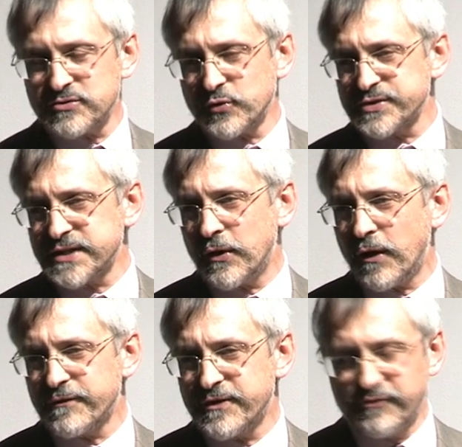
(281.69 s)
and
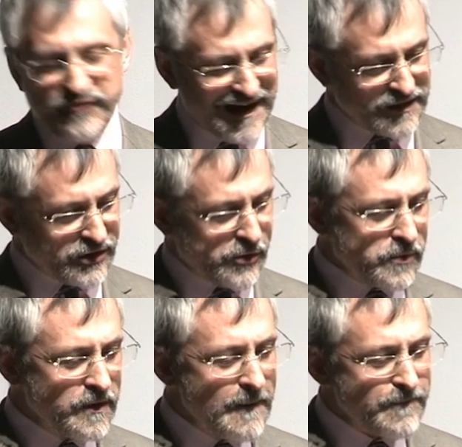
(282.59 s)
also of the
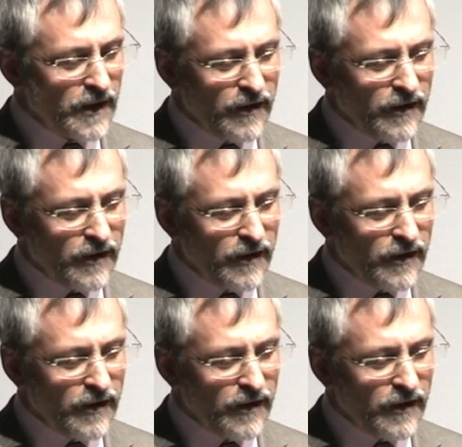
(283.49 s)
value